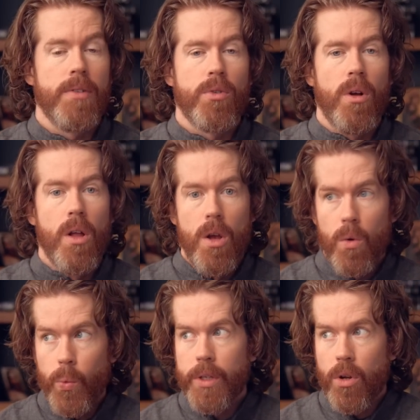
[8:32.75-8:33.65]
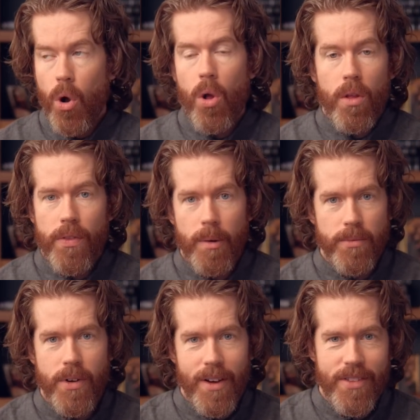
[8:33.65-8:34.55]
After all, we call them
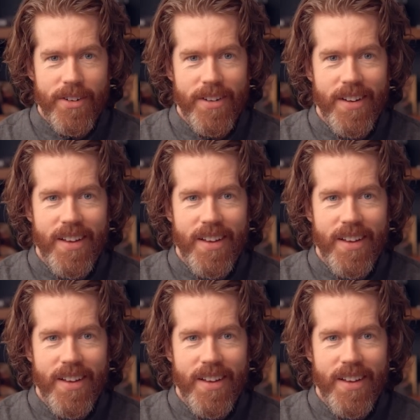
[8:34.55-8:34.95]
father.